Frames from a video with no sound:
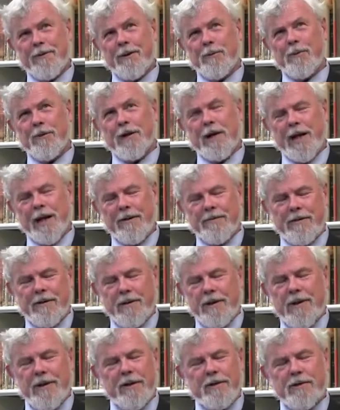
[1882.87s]
he were alive
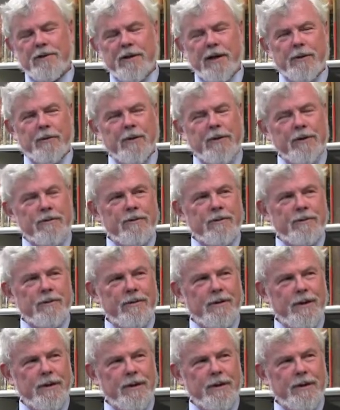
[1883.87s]
today, he certainly would own